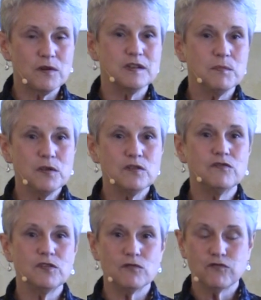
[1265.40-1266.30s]
going to
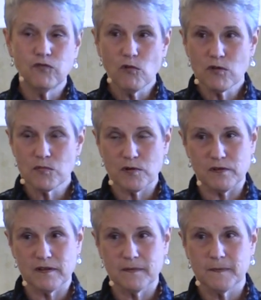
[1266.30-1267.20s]
move you
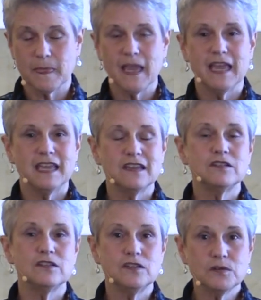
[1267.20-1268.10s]
forward
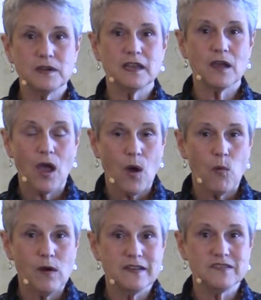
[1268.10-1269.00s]
into doing
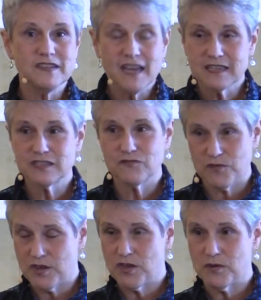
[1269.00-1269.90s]
what is next
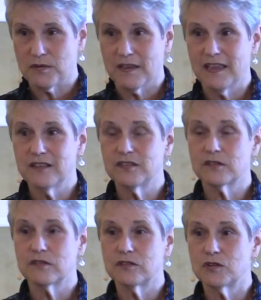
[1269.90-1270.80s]
for you,
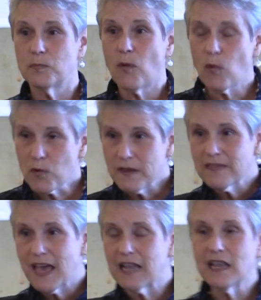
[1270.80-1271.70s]
into to
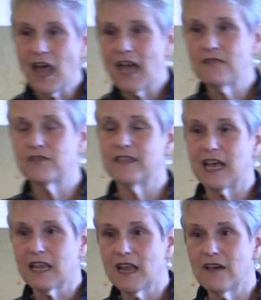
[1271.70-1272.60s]
pouring that life and
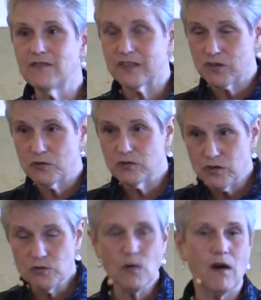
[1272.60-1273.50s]
that love that's who
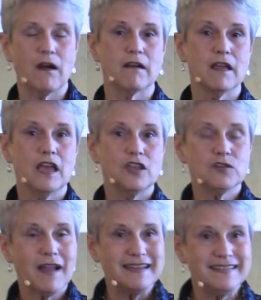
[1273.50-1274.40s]
you are,
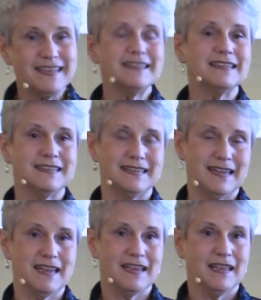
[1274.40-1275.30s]
your
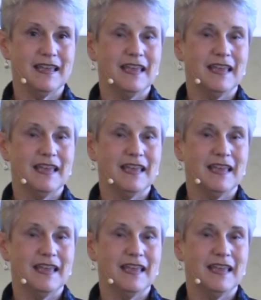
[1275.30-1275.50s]
identity,